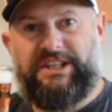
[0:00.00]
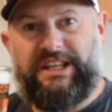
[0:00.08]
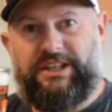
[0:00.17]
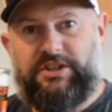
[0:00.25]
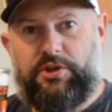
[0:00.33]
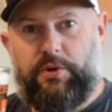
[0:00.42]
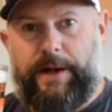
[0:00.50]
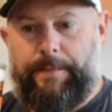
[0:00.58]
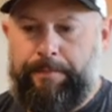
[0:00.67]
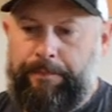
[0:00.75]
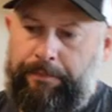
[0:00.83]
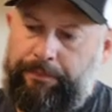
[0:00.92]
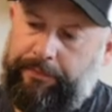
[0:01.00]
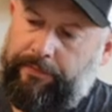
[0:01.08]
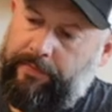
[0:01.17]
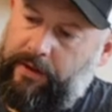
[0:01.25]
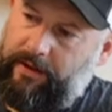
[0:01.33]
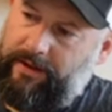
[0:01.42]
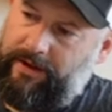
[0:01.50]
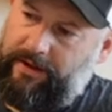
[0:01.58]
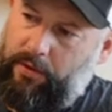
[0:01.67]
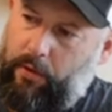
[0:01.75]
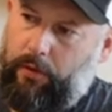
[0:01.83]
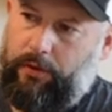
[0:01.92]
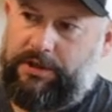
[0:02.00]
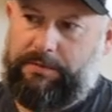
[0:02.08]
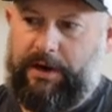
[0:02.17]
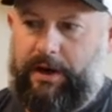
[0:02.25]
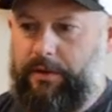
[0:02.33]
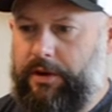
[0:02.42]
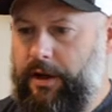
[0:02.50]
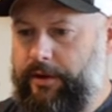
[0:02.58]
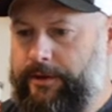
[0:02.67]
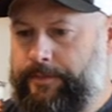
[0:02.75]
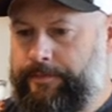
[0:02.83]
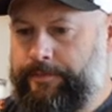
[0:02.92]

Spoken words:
tint to it, like an orange-brown color.